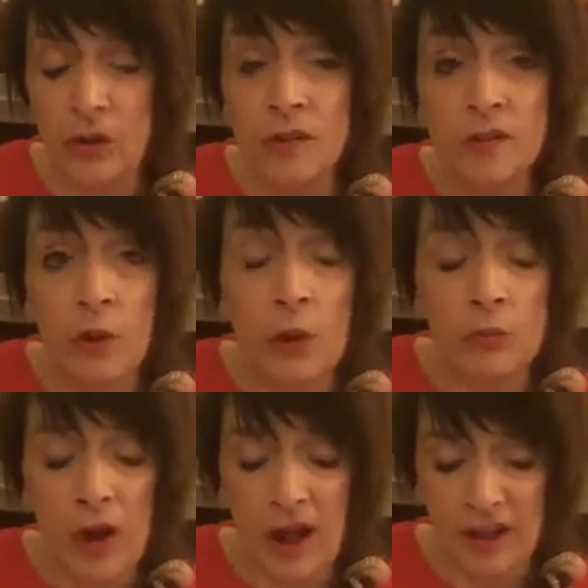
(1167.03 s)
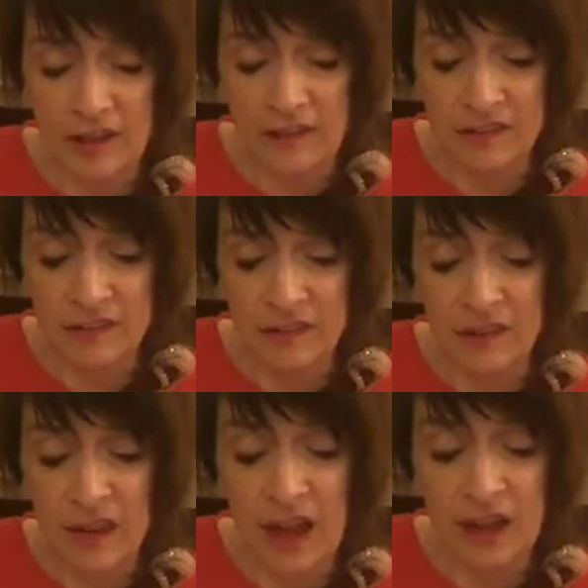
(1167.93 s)
So arise
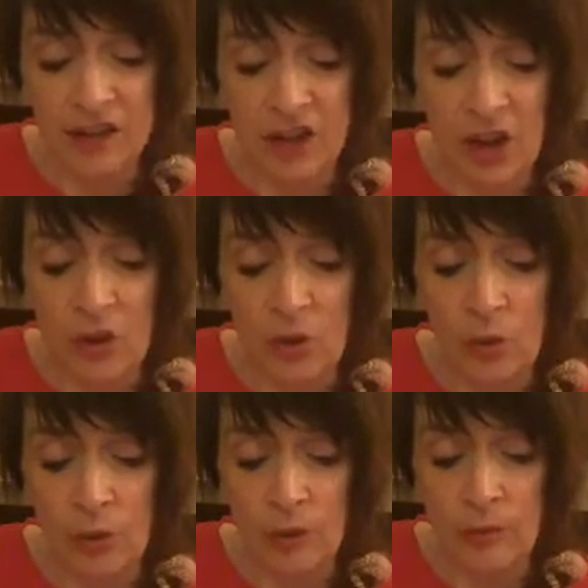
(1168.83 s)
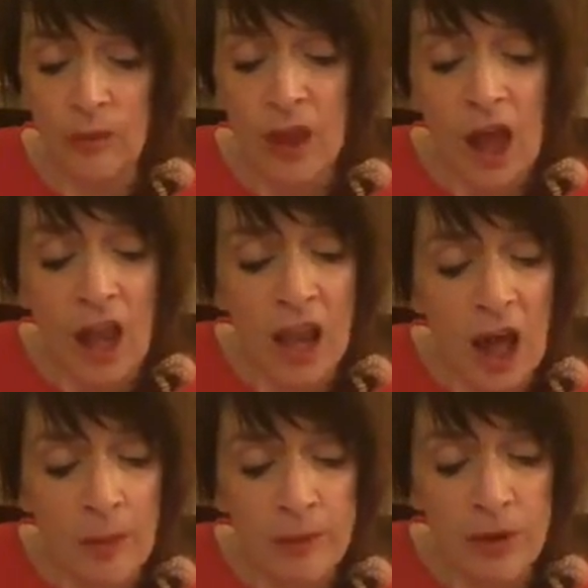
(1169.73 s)
and go.
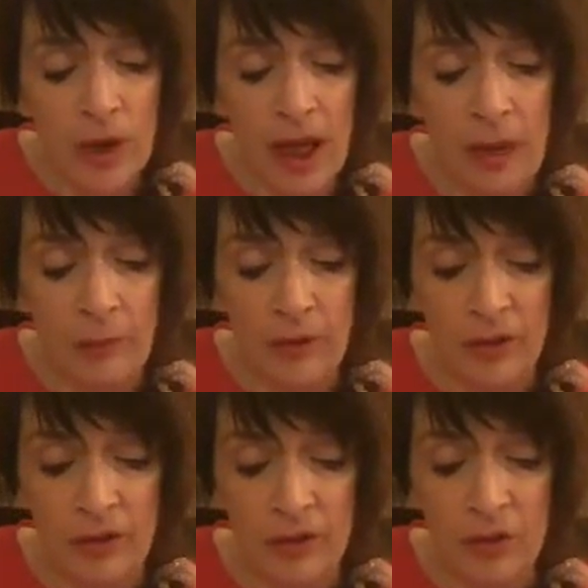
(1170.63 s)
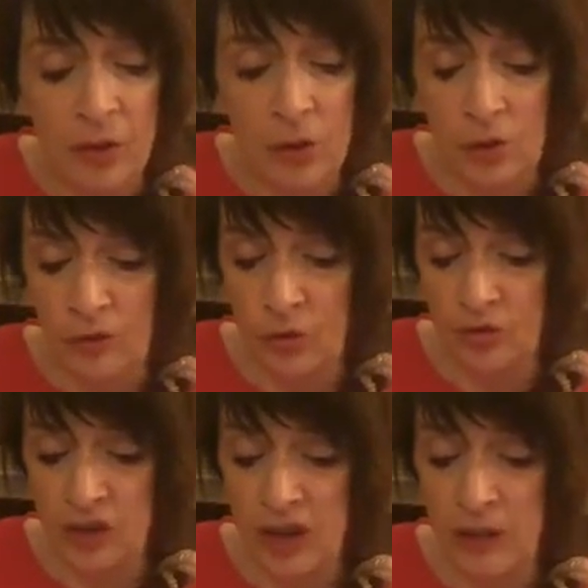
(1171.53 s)
Allah be your helper, for
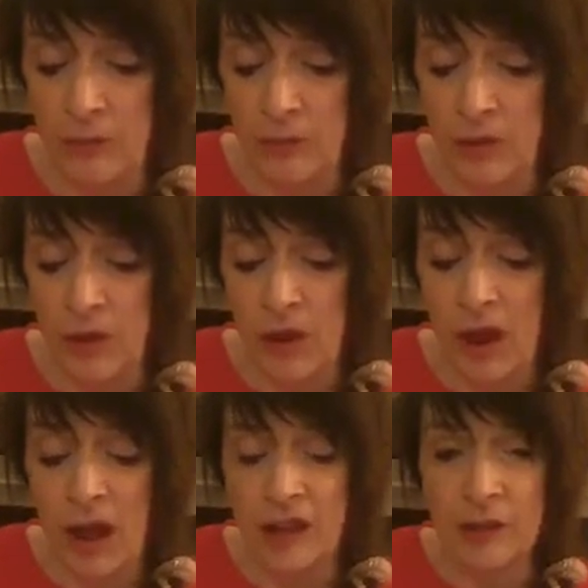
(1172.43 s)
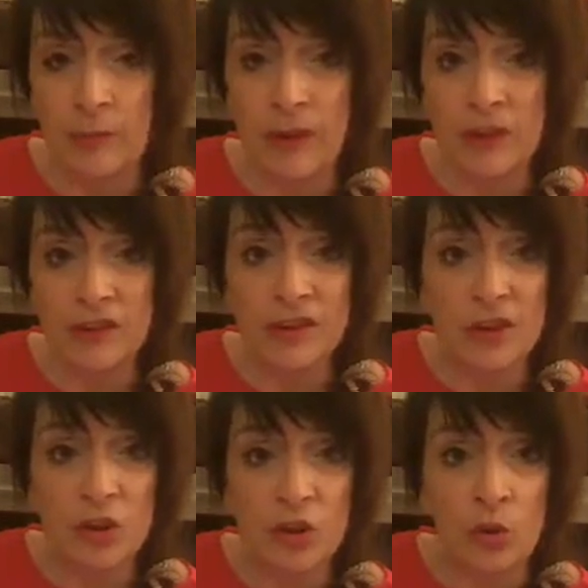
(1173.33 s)
to him I commit
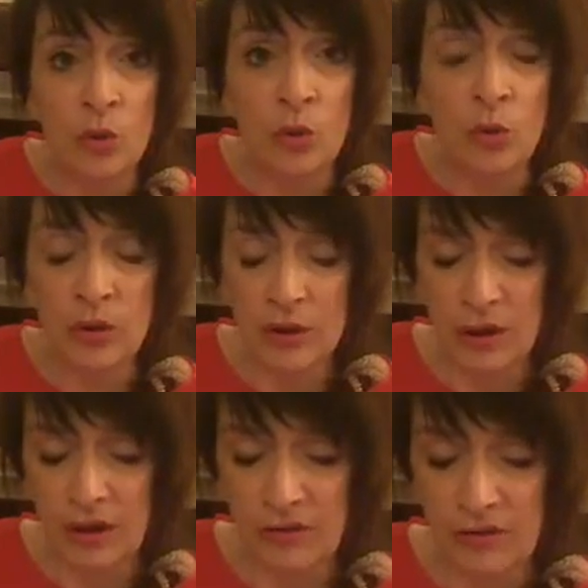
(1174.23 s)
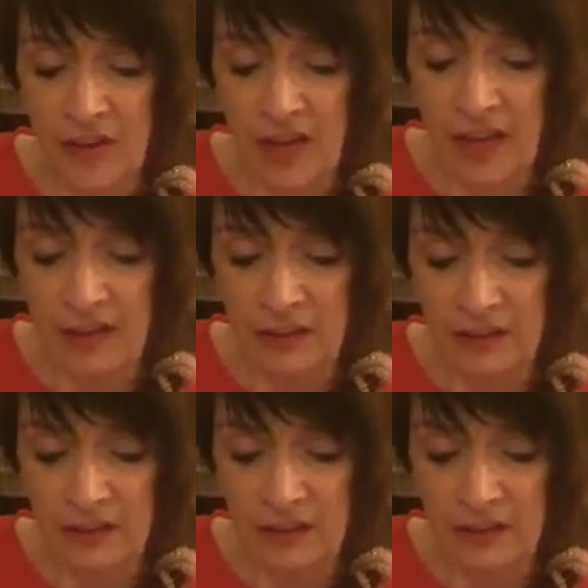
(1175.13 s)
your affair.